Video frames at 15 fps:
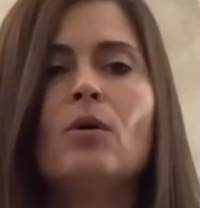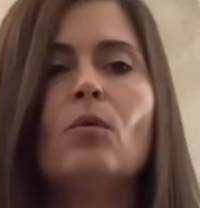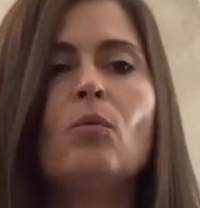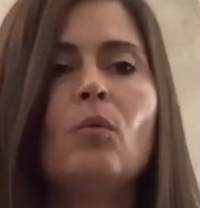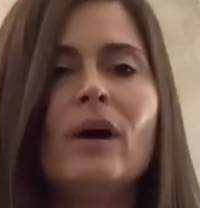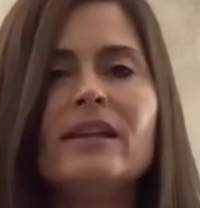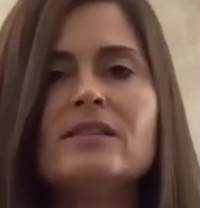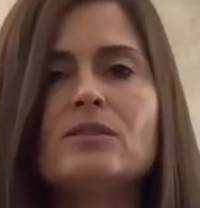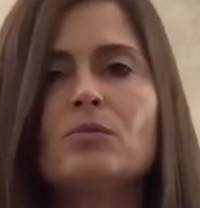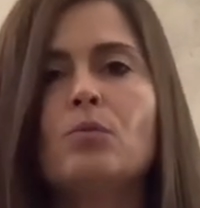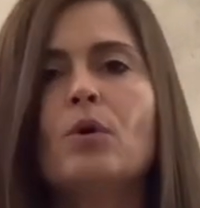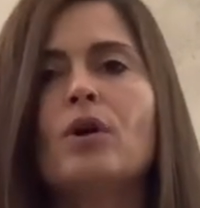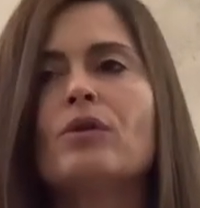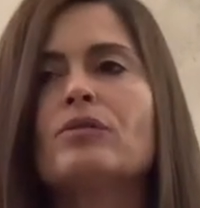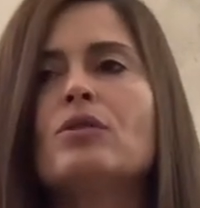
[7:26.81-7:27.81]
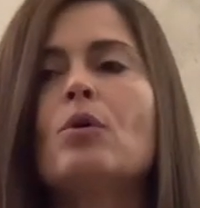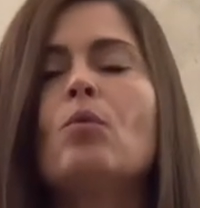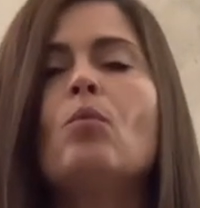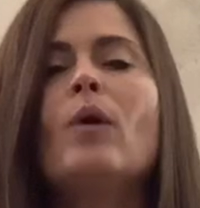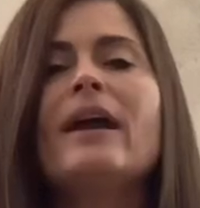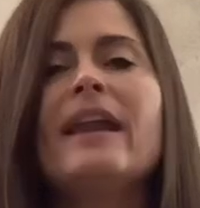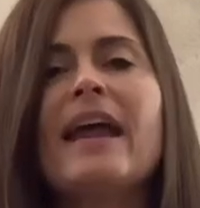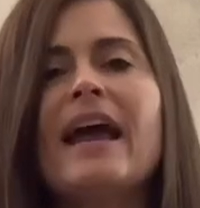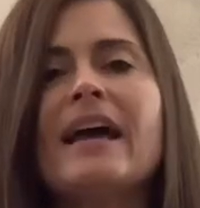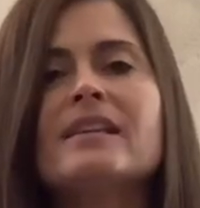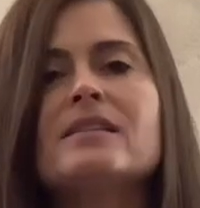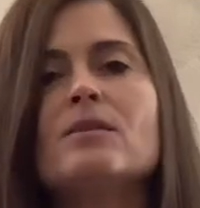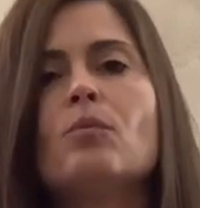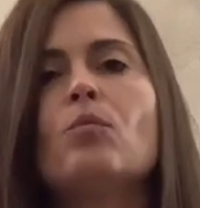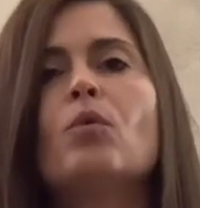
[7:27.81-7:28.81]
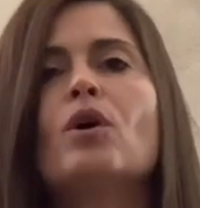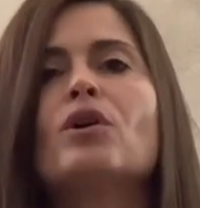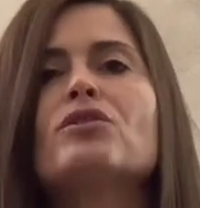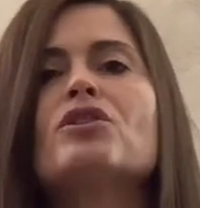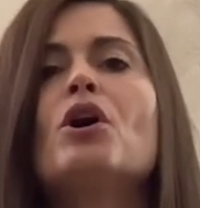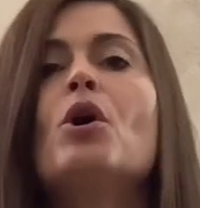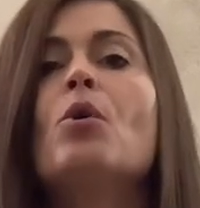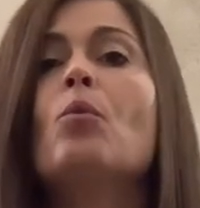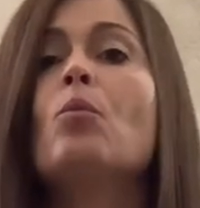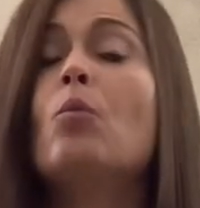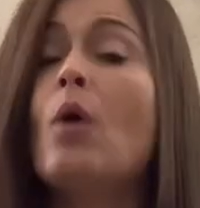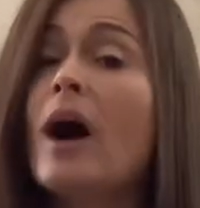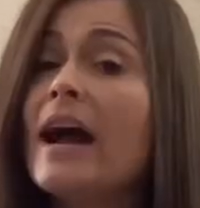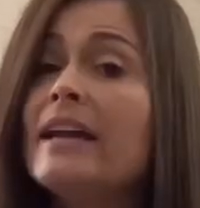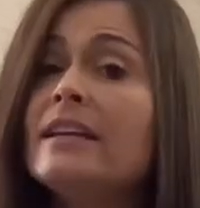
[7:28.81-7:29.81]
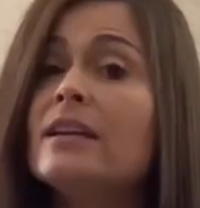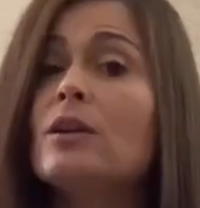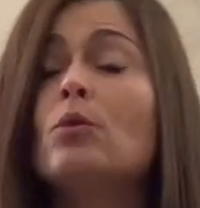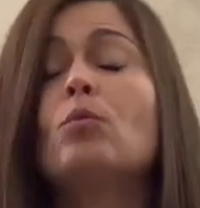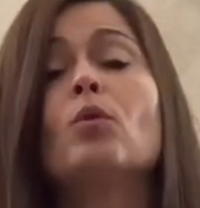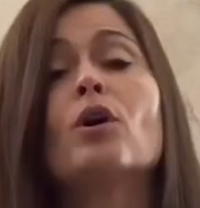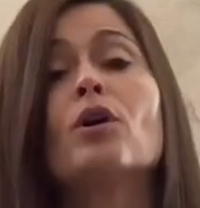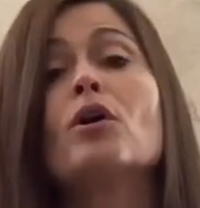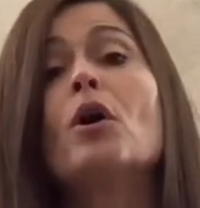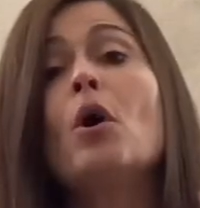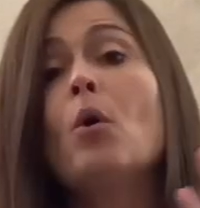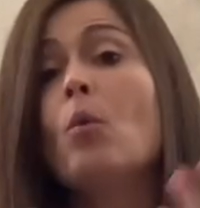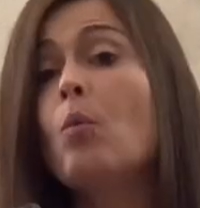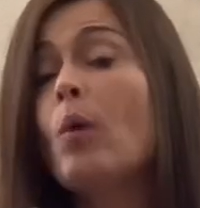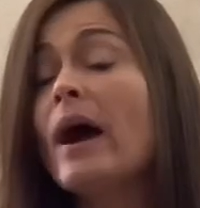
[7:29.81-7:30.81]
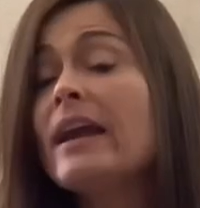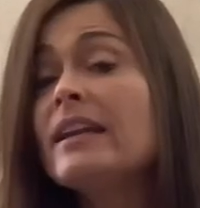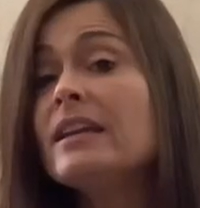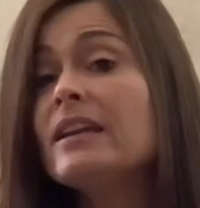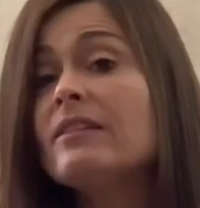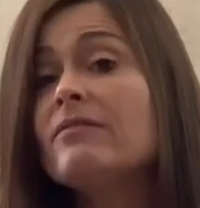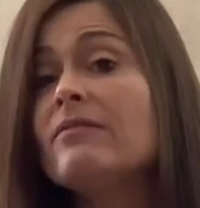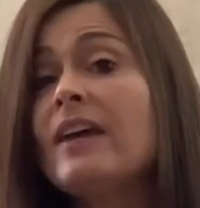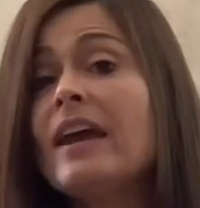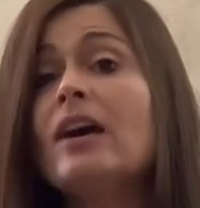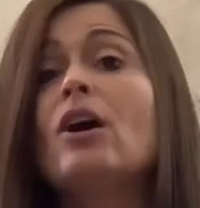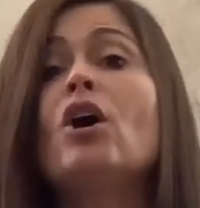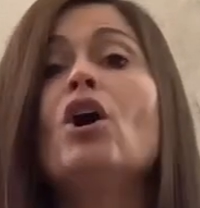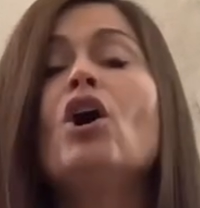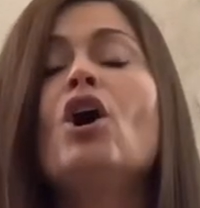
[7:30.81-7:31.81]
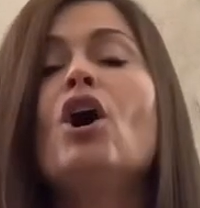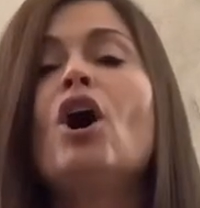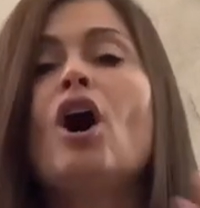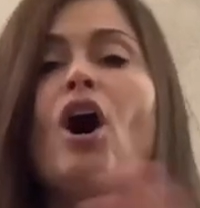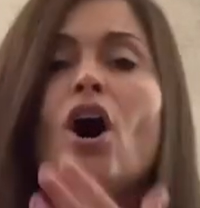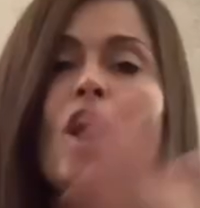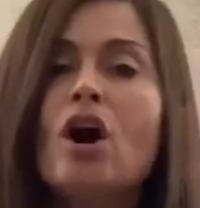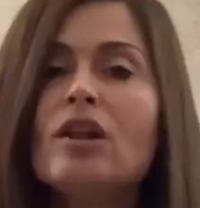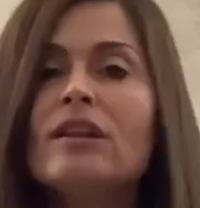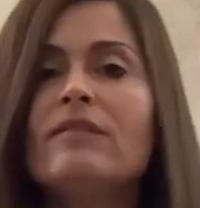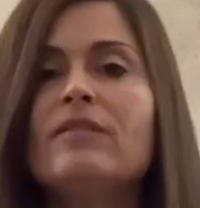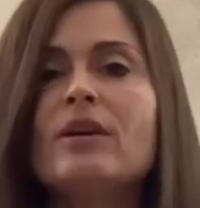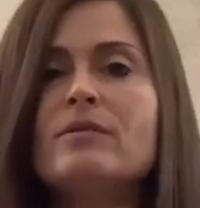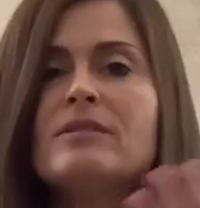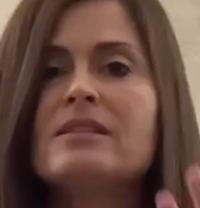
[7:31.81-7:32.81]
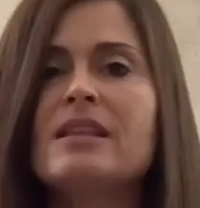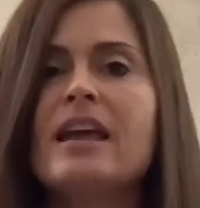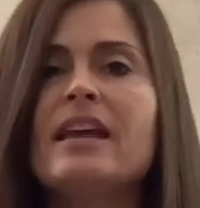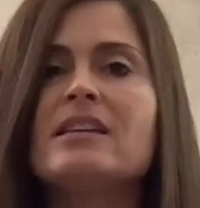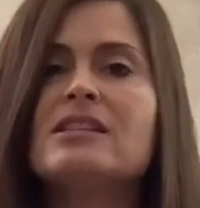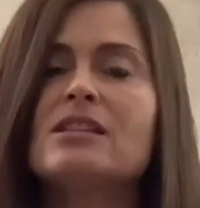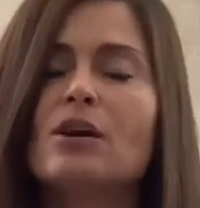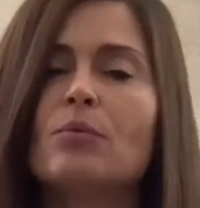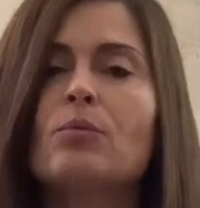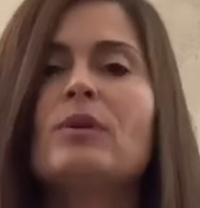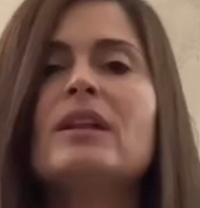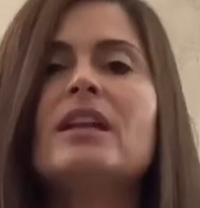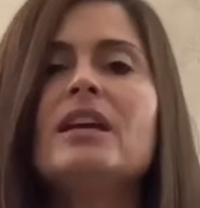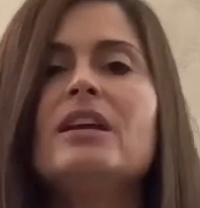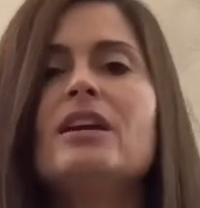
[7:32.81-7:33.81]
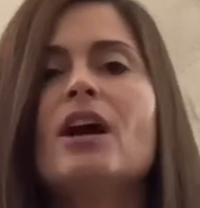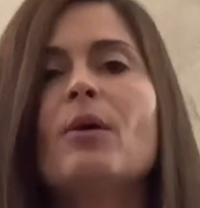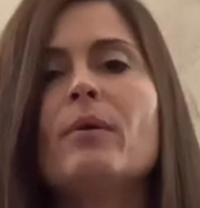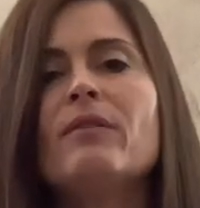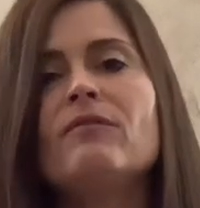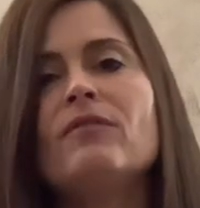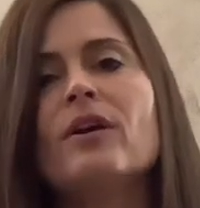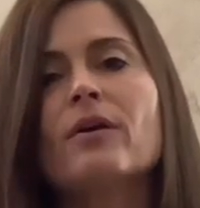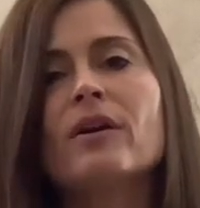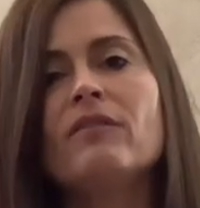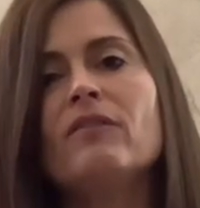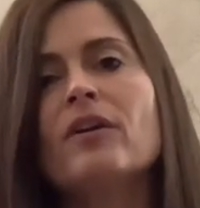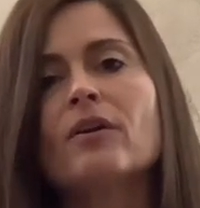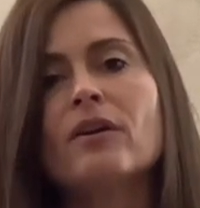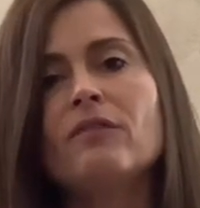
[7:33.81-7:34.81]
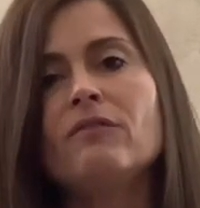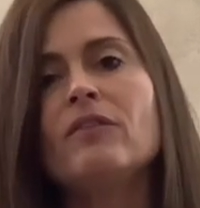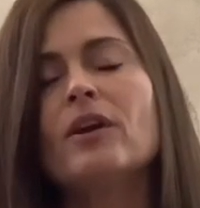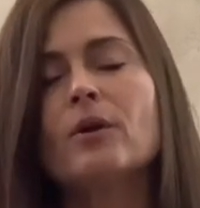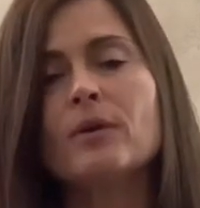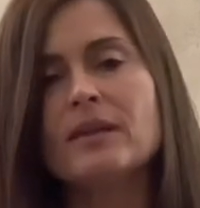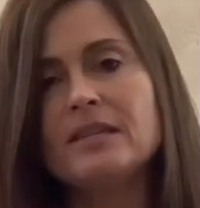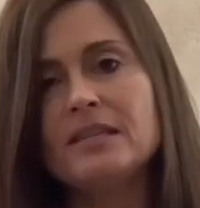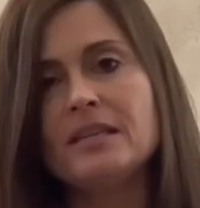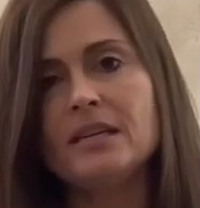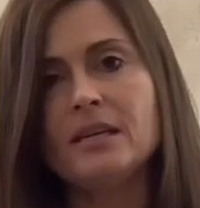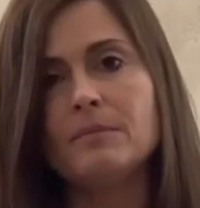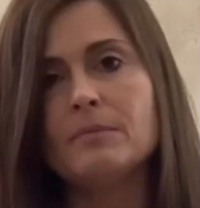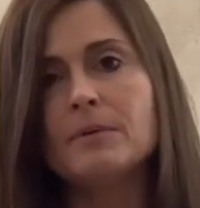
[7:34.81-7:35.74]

What's worked? What hasn't worked? Why did it work? Why did it fail? All of those things, they're really going very, very, very deep.